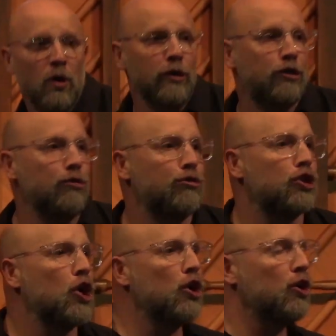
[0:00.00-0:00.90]
going to
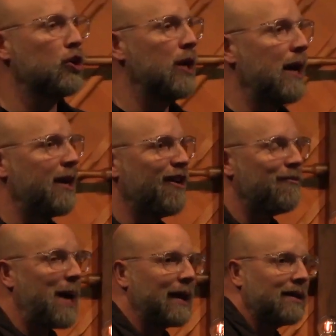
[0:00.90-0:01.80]
turn and
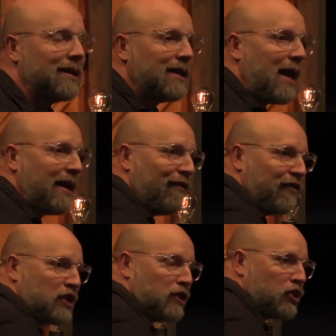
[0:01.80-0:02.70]
give my
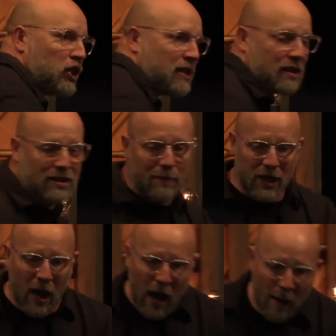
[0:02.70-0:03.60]
life to Jesus. I'm
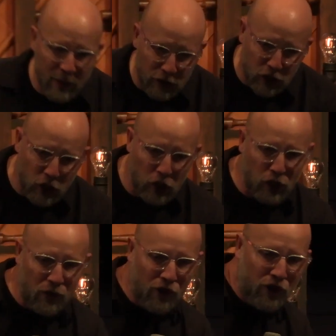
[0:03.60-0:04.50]
gonna
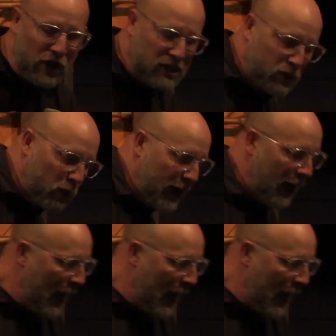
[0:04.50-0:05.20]
turn this way